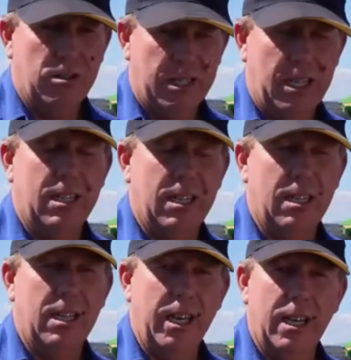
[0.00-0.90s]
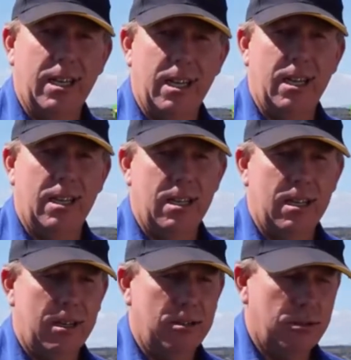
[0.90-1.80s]
on 10 tonnes per hectare
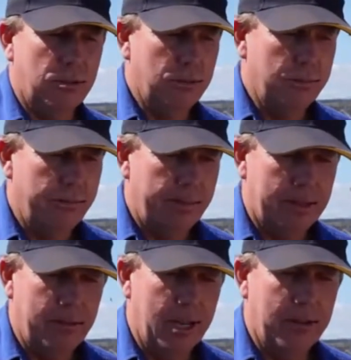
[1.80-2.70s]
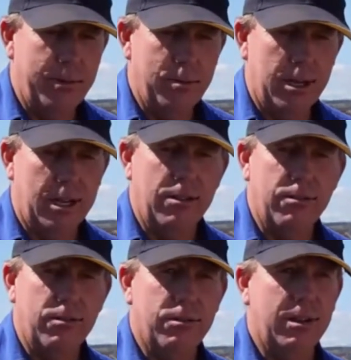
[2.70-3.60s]
on sorghum. We know if we plant
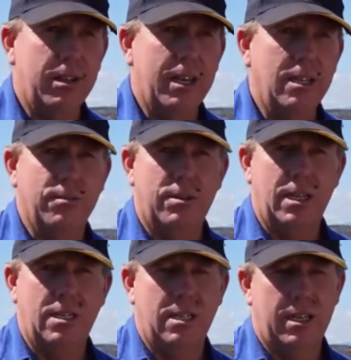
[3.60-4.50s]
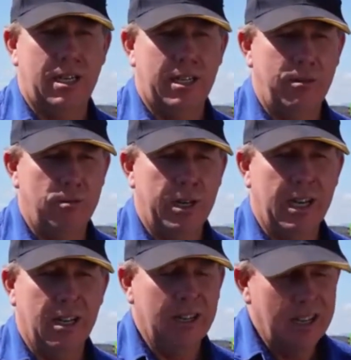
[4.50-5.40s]
120,000 plants per hectare, we'll
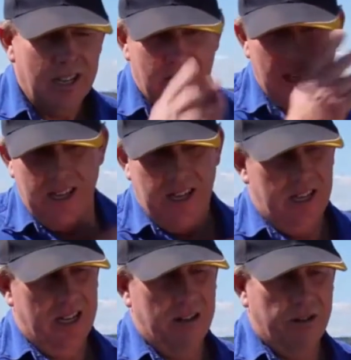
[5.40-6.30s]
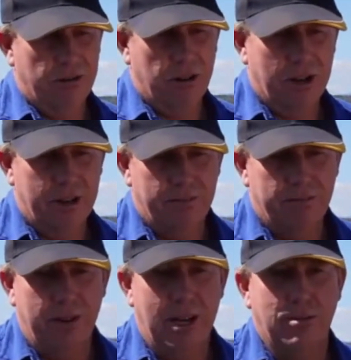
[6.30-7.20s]
get it. A lot of dryland
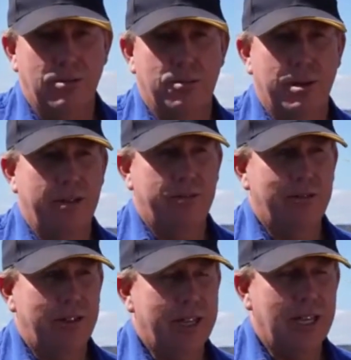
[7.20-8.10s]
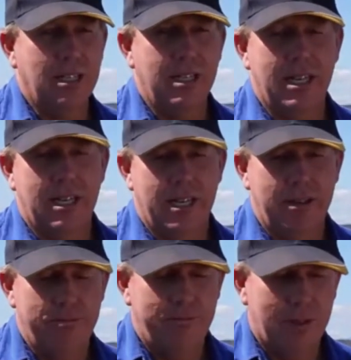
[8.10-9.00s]
farmers will plant 50,000 a
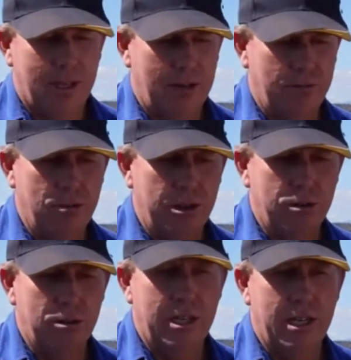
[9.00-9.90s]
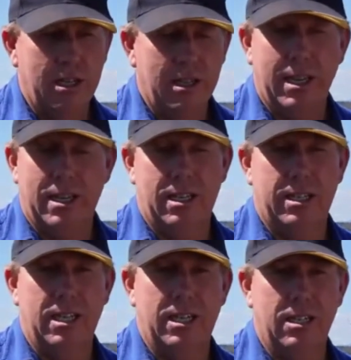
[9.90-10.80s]
hectare. In a really good year, they can get
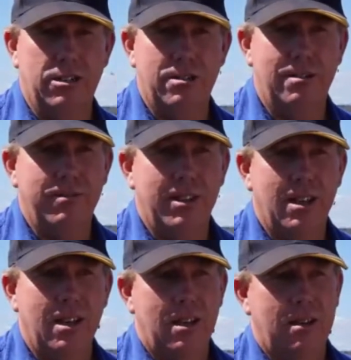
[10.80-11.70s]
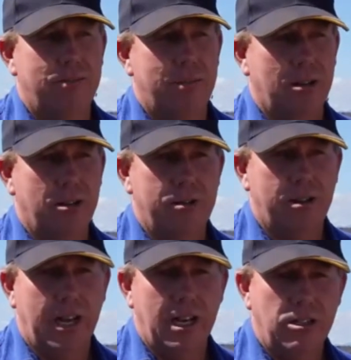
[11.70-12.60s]
10 tonne too. But on
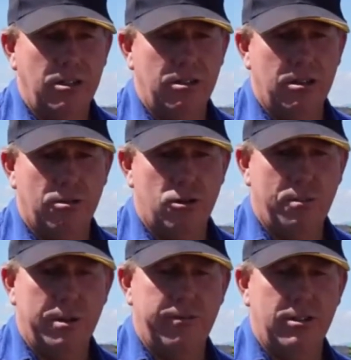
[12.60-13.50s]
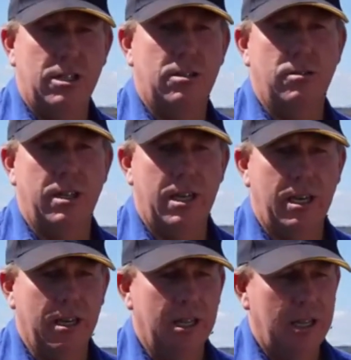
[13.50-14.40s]
irrigation, you've got a crop every single
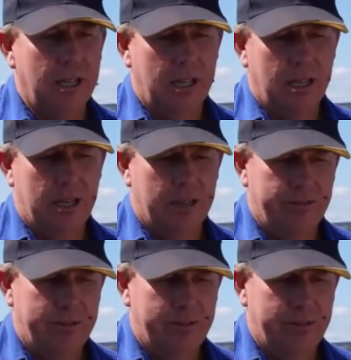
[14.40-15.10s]
year, and